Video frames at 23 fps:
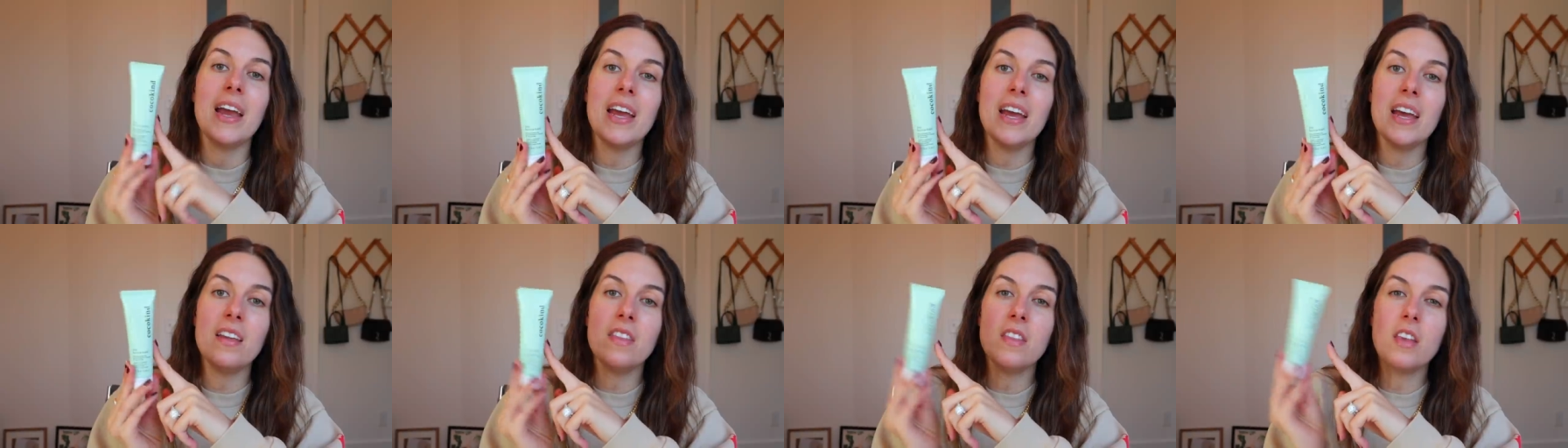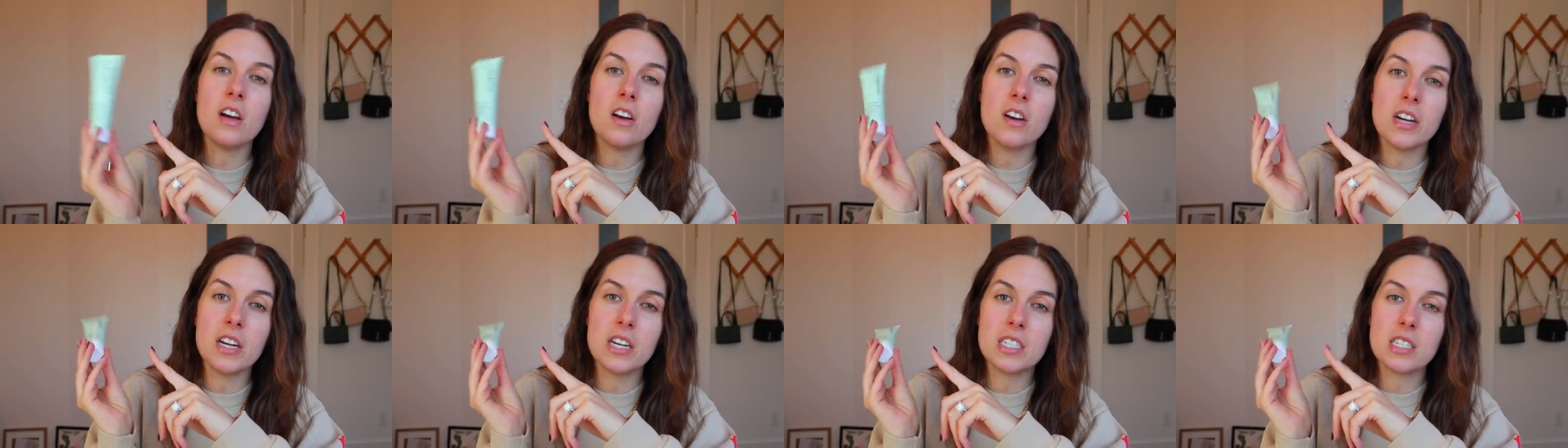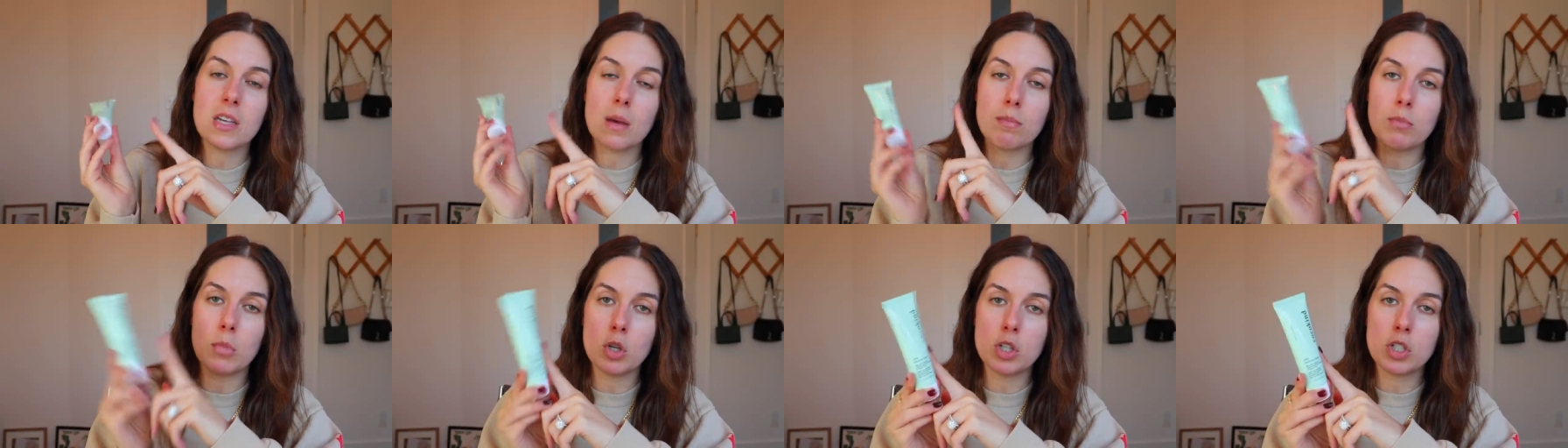And there
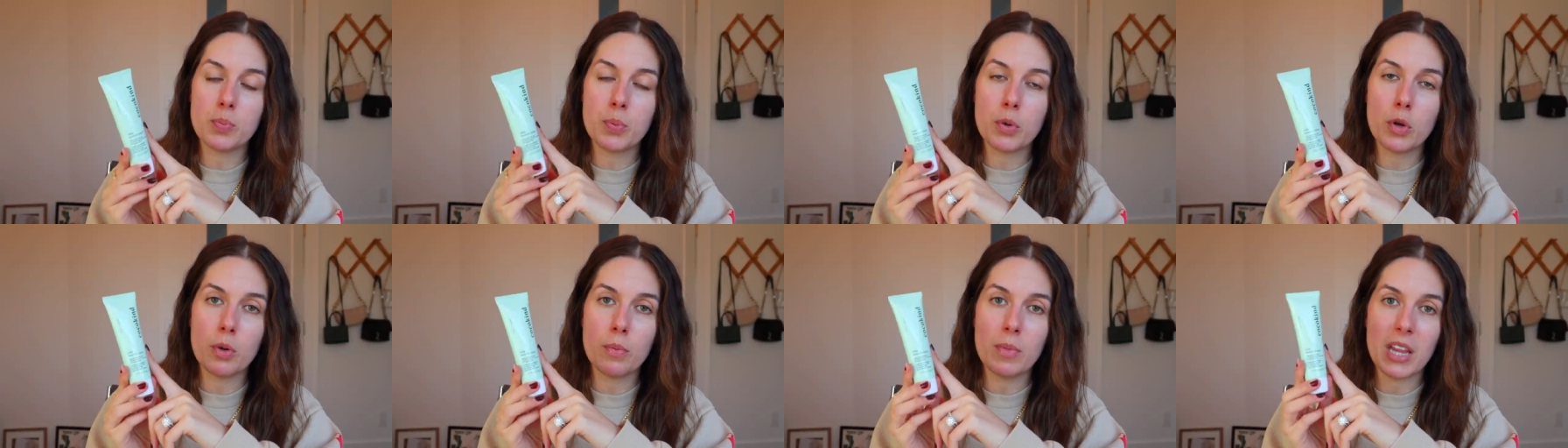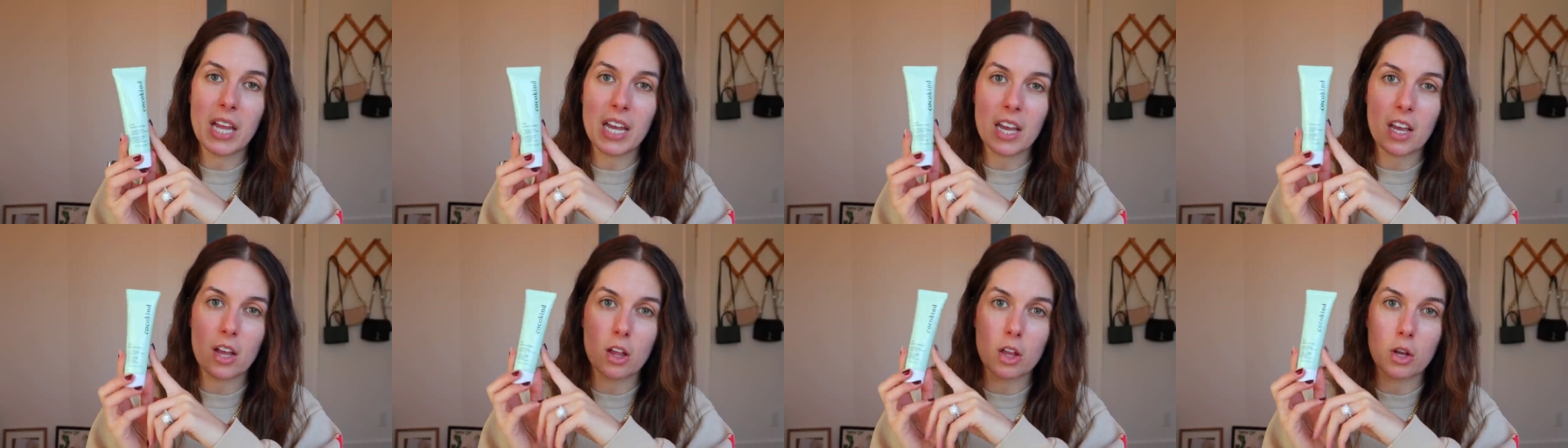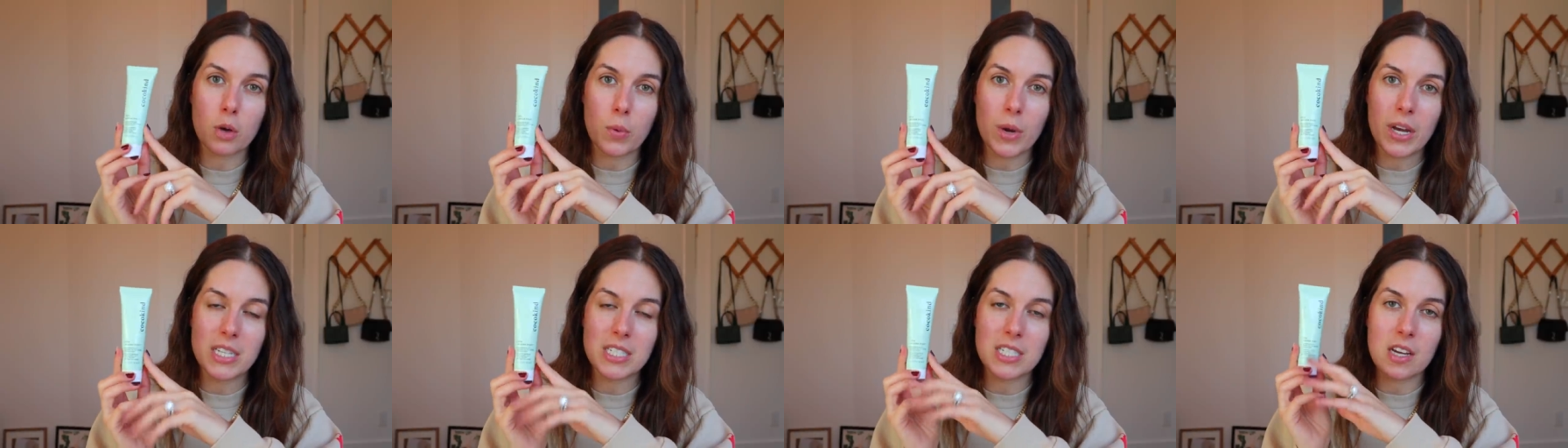is multiple molecular
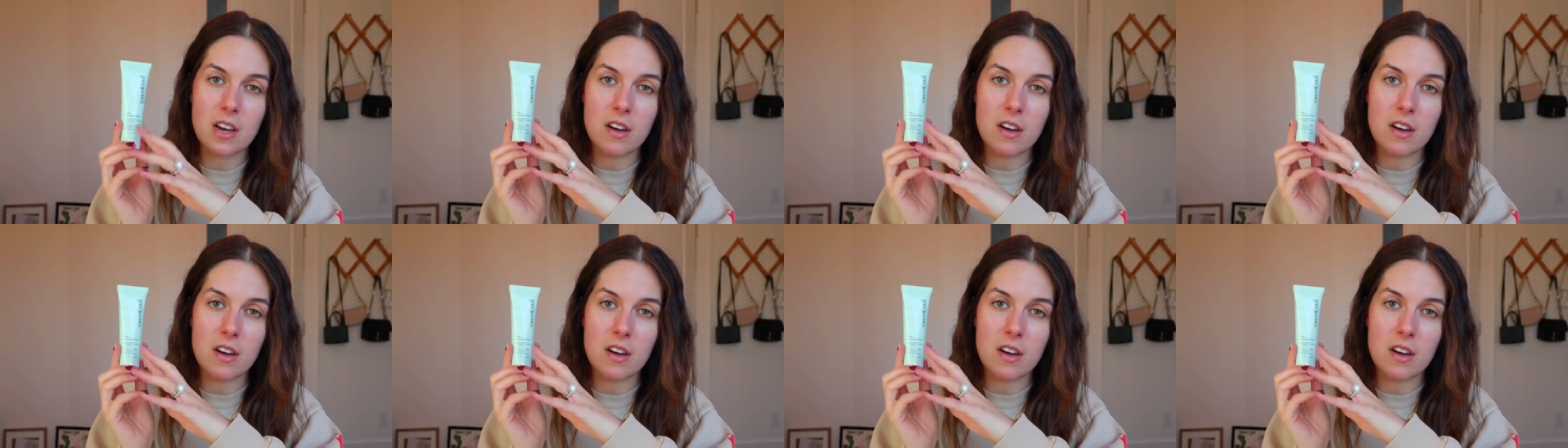weights